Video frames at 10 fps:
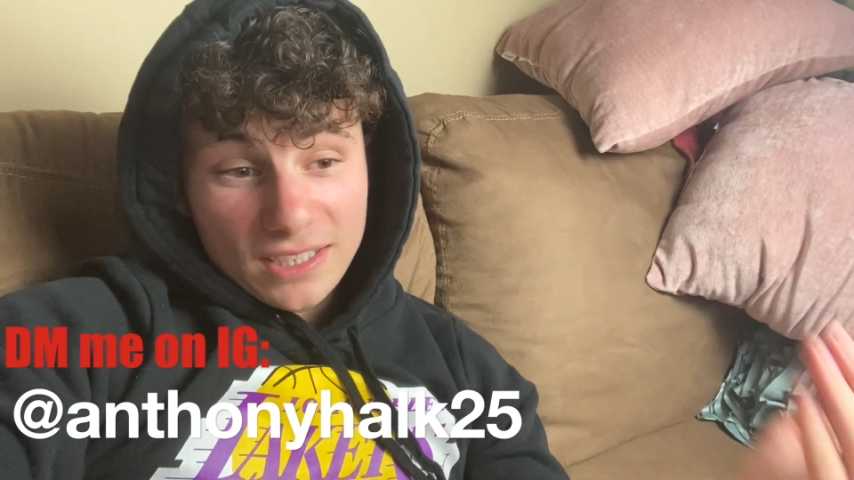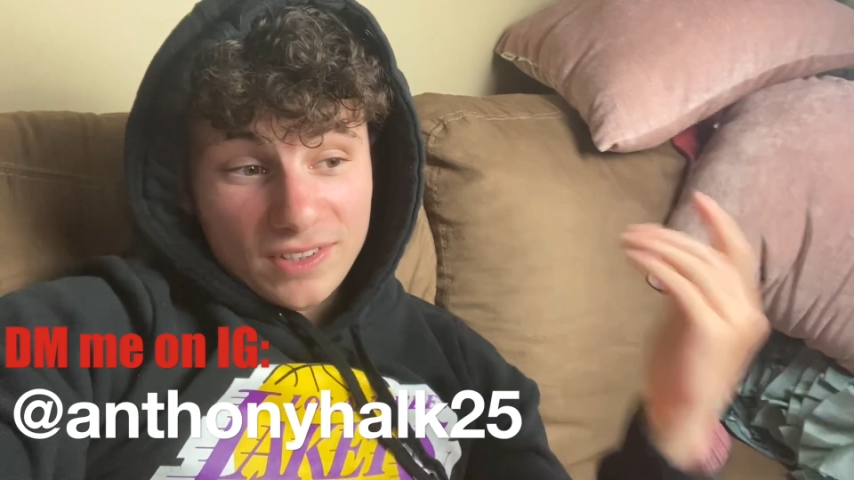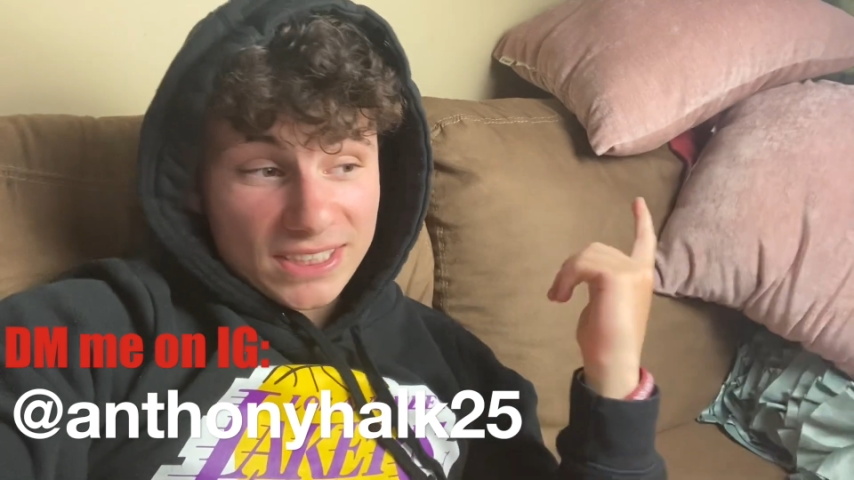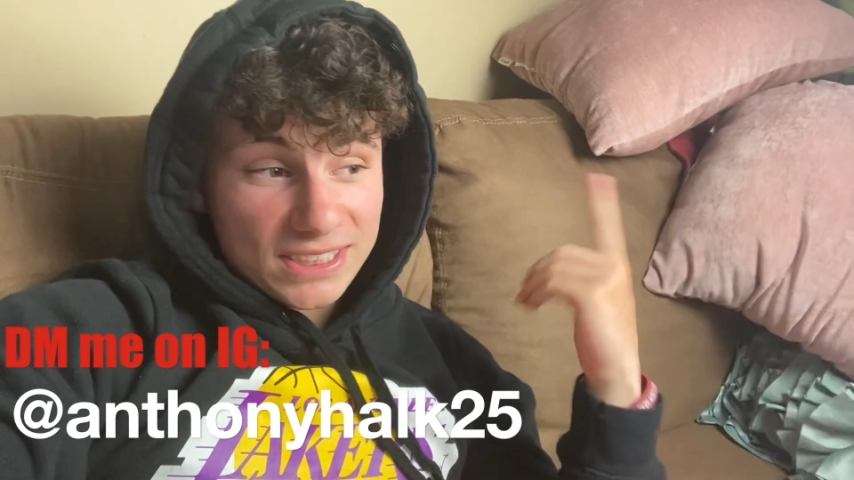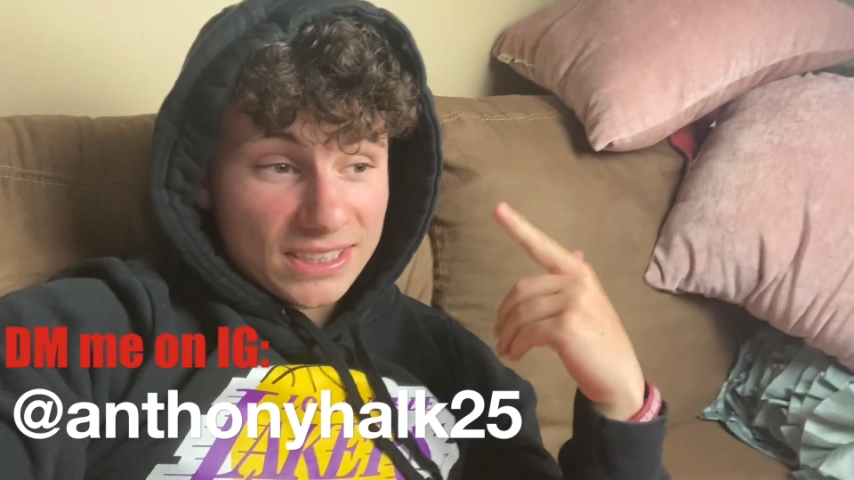
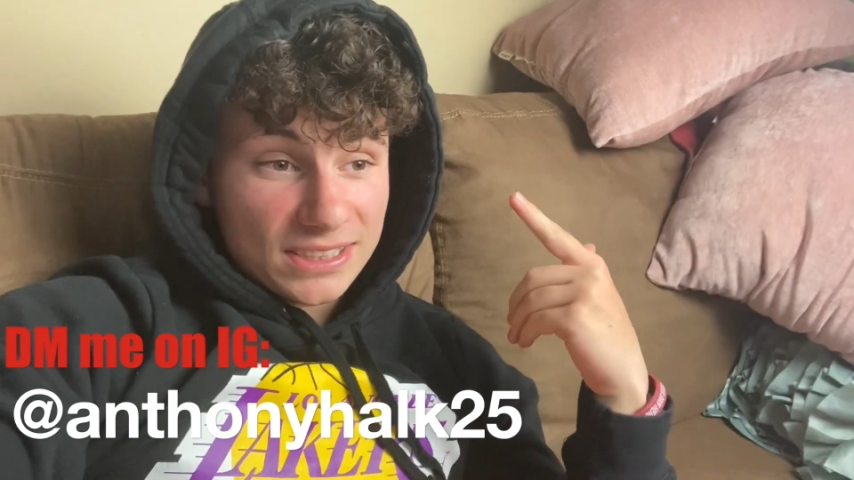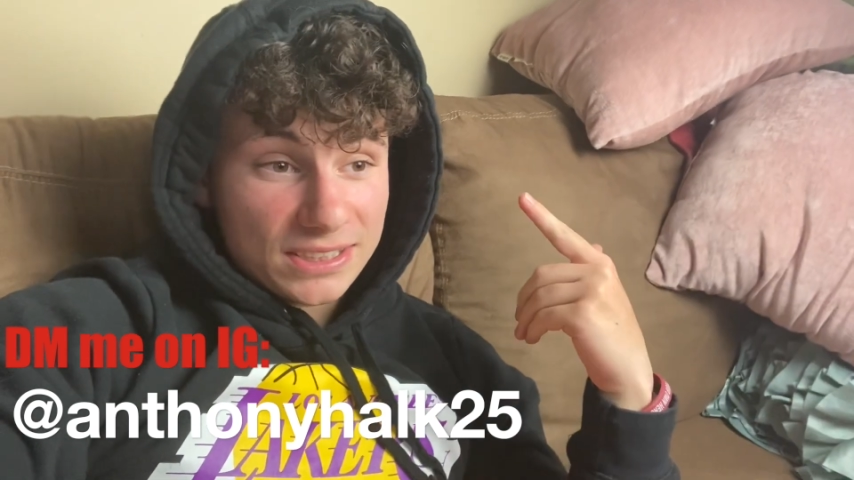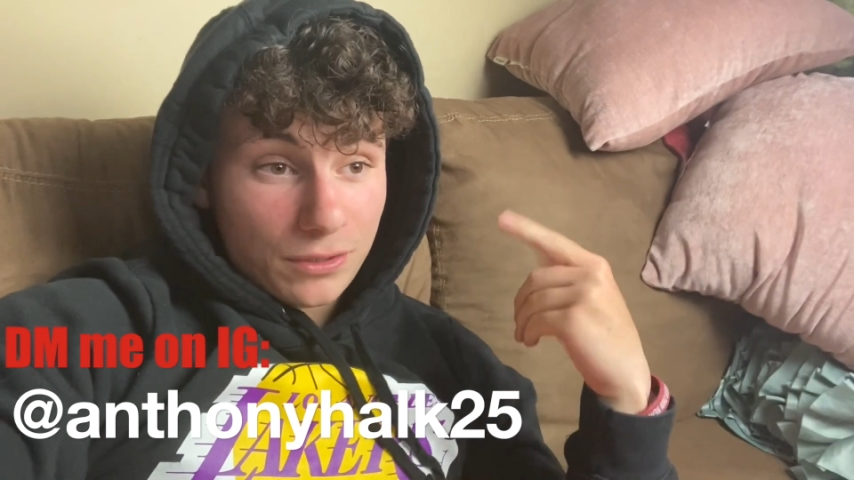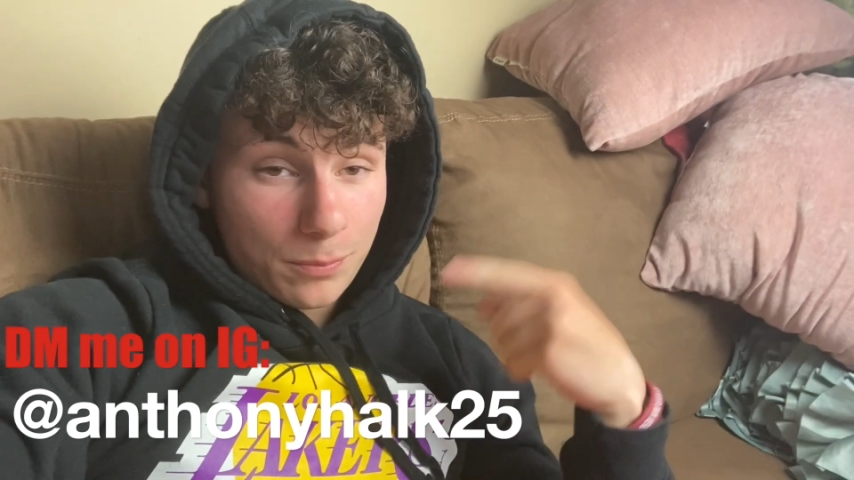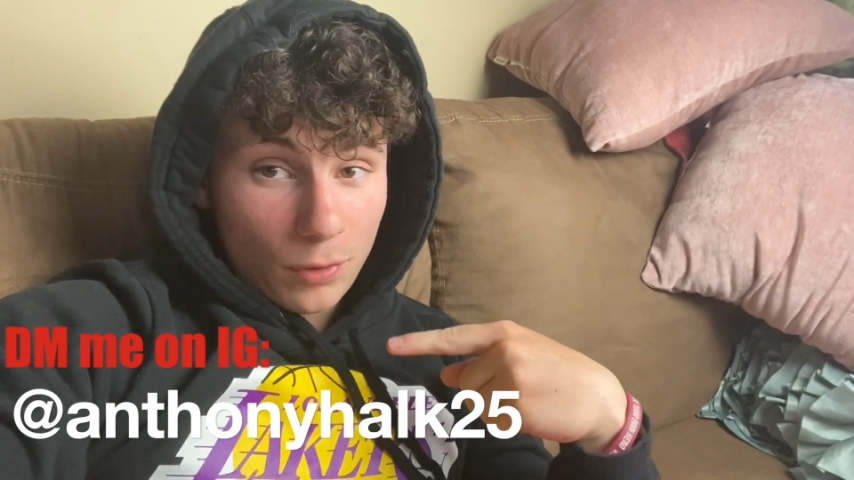This
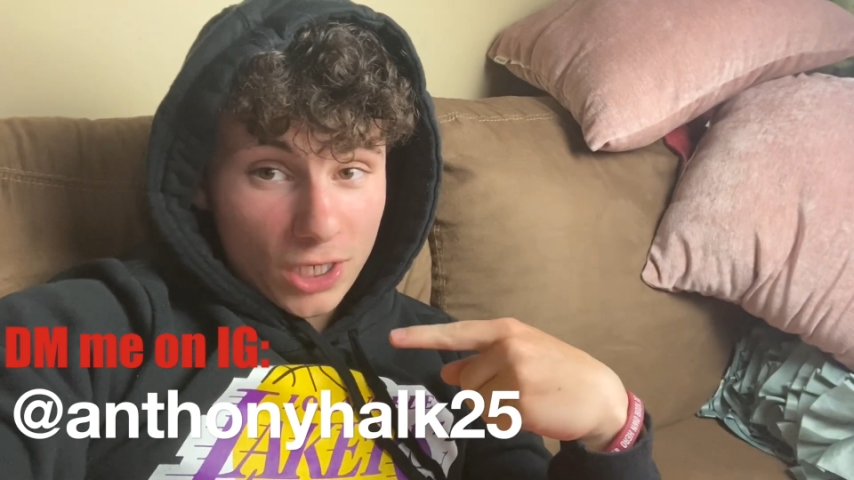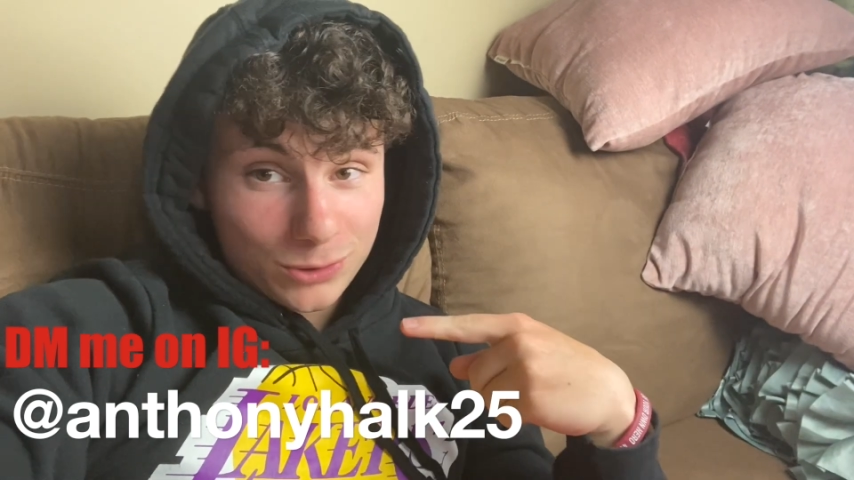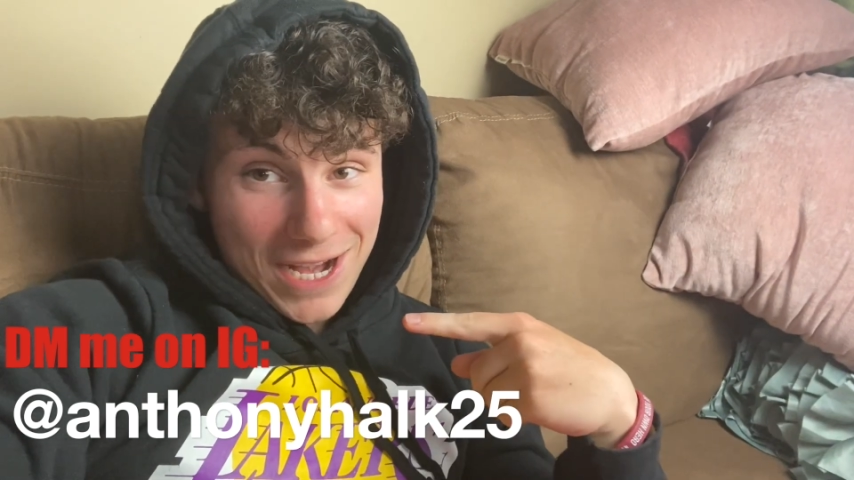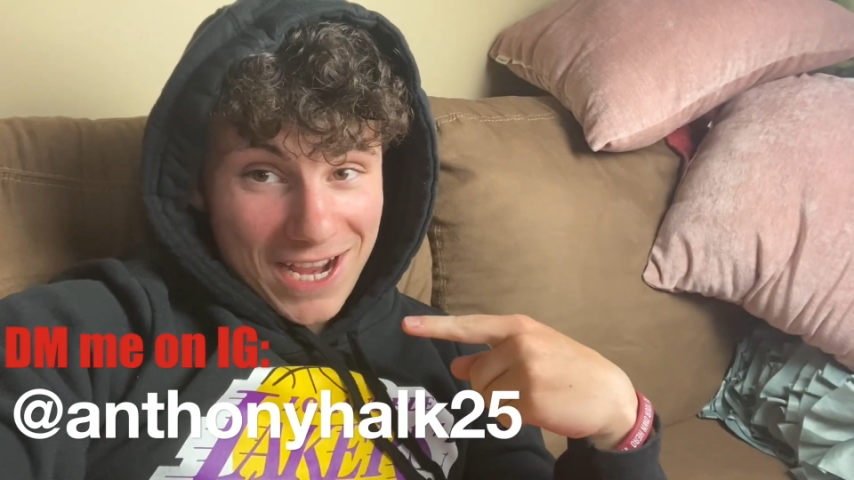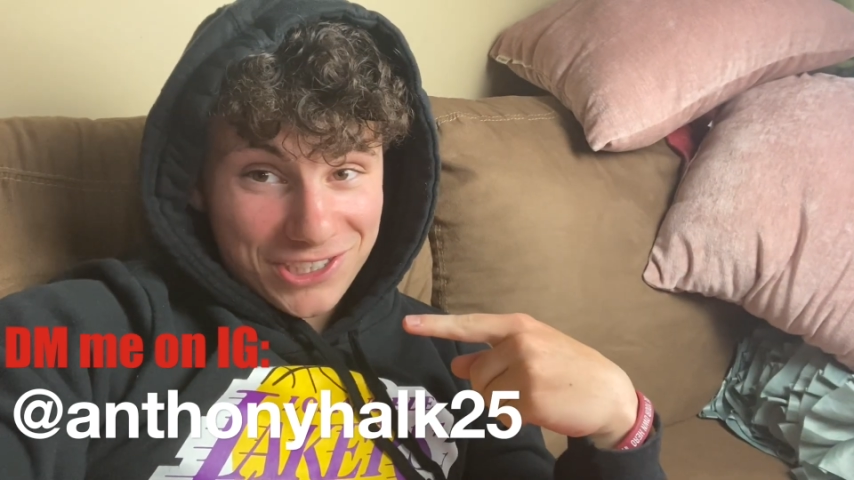is LeBron's
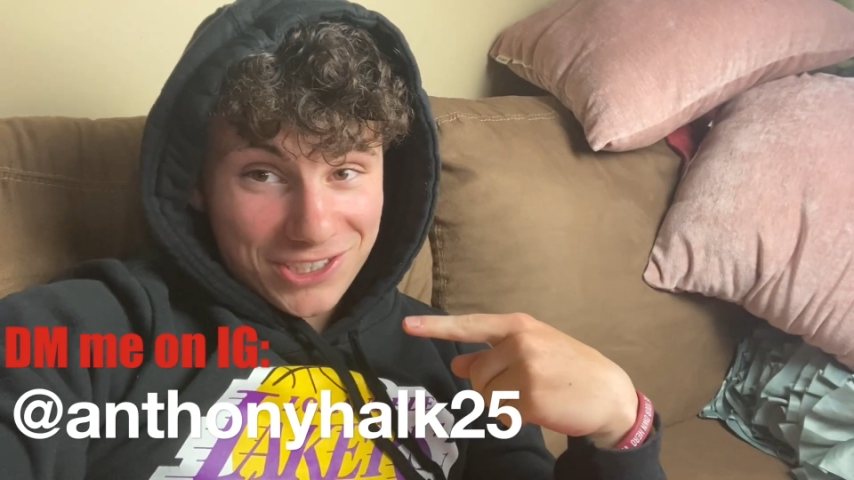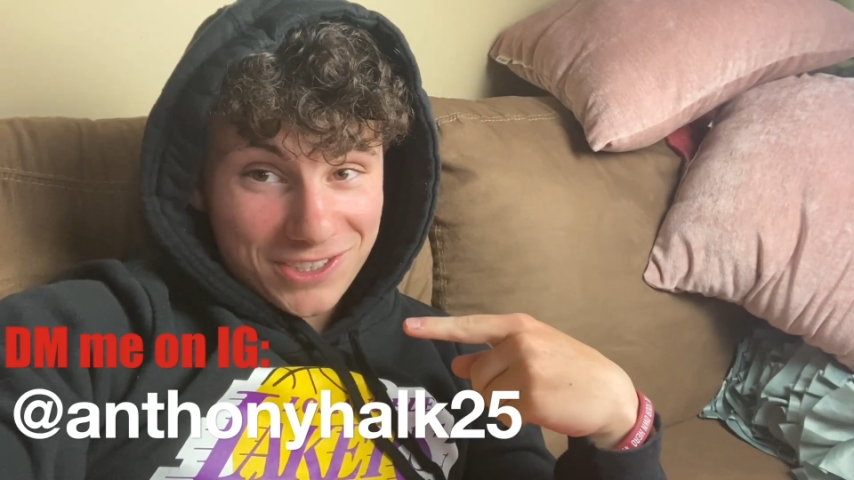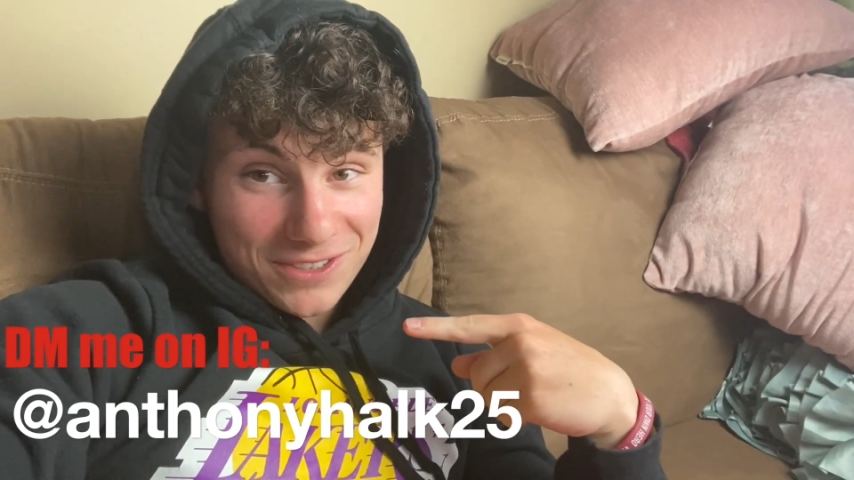reaction.